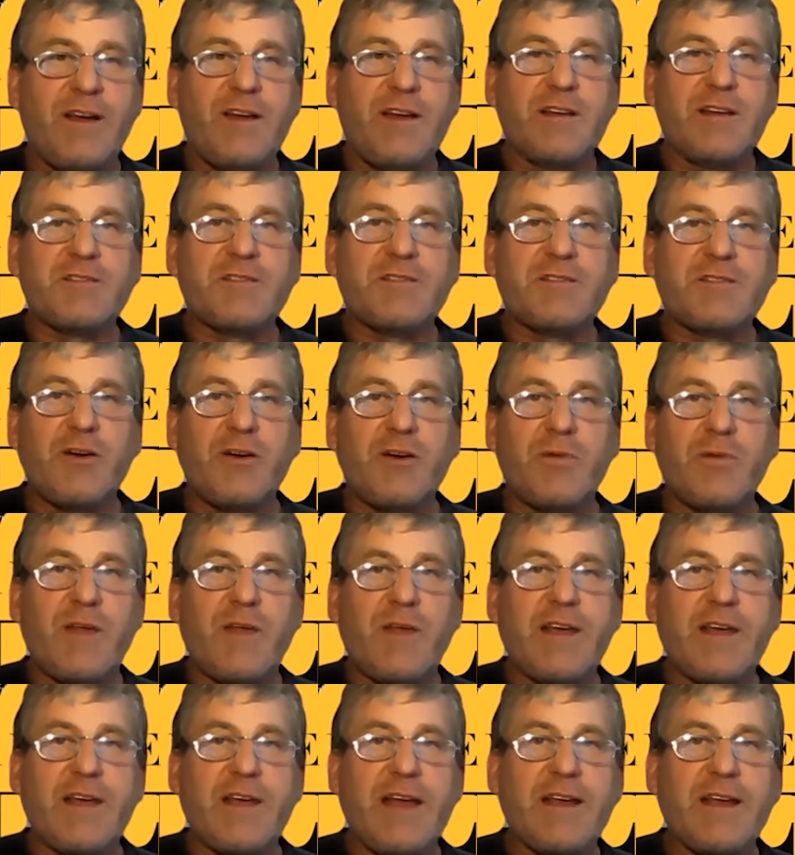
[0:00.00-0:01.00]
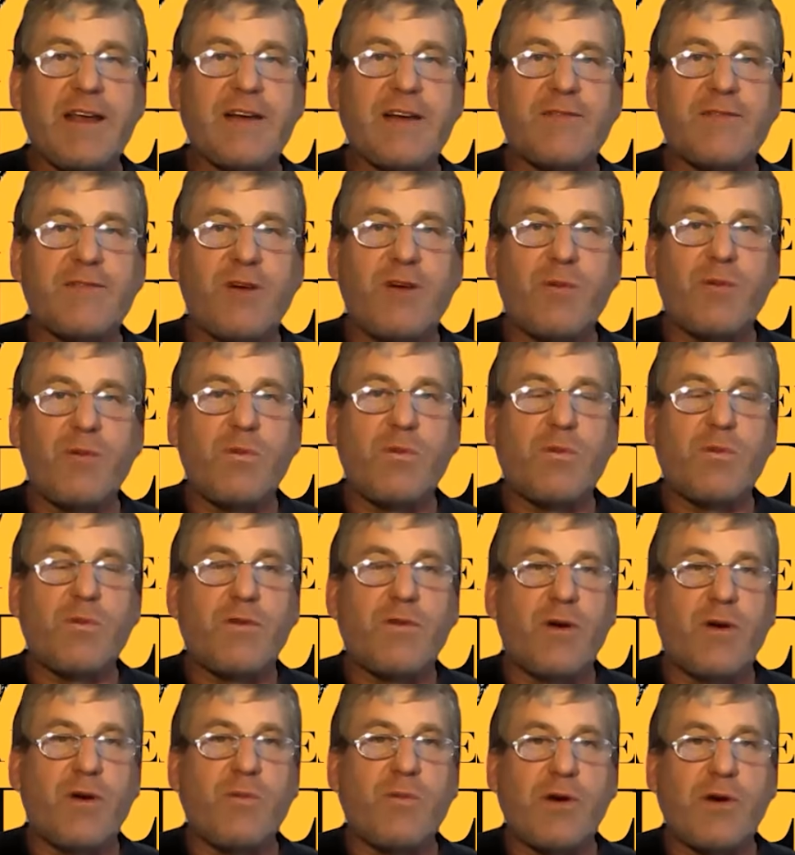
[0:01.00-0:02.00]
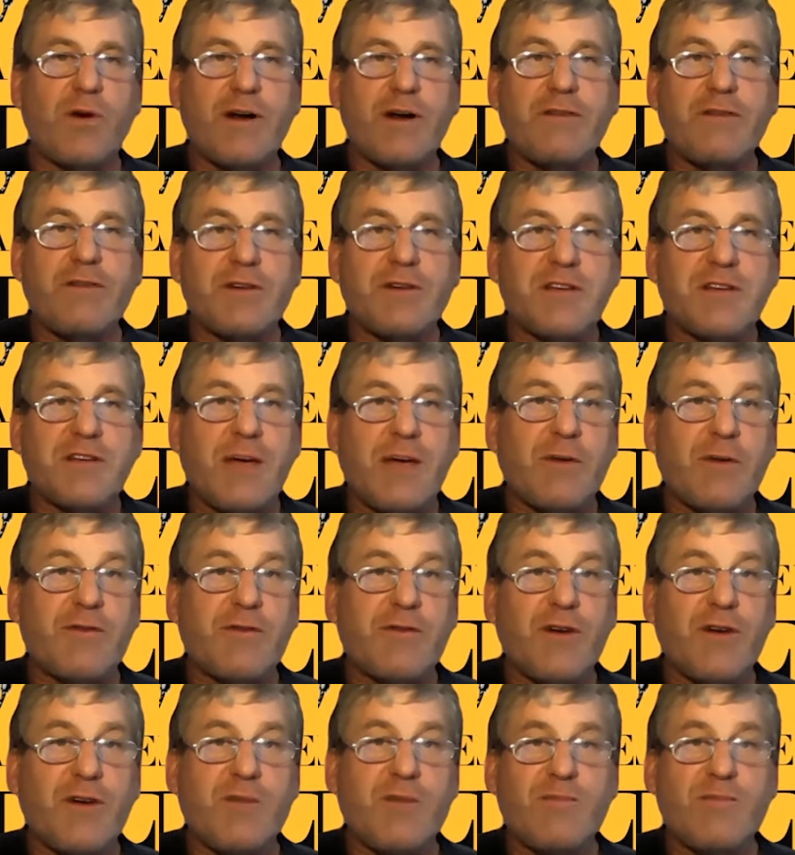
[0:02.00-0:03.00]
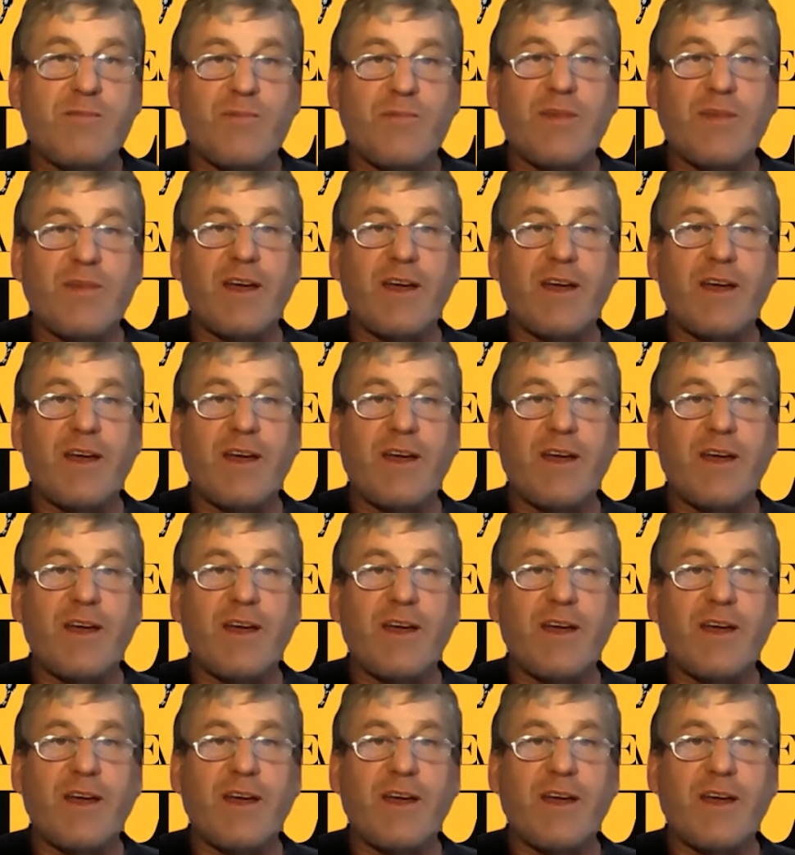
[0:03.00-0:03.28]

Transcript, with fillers: So they're getting it from, from wherever it's coming from.